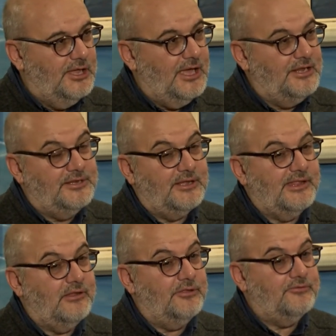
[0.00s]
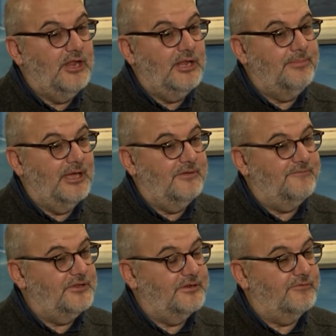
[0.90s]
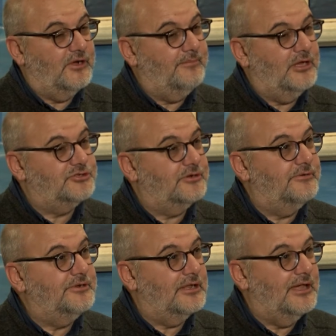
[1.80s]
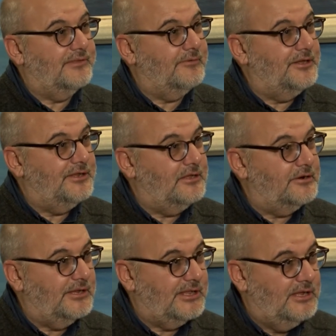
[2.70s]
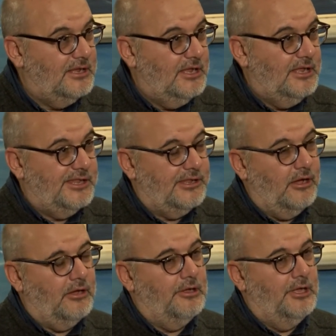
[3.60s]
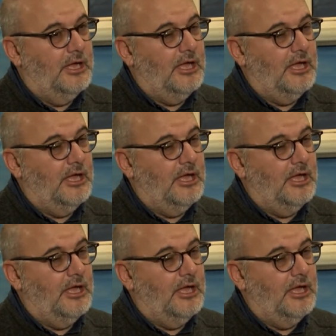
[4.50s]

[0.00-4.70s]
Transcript: and it has not really benefited very much over the last 20 years. So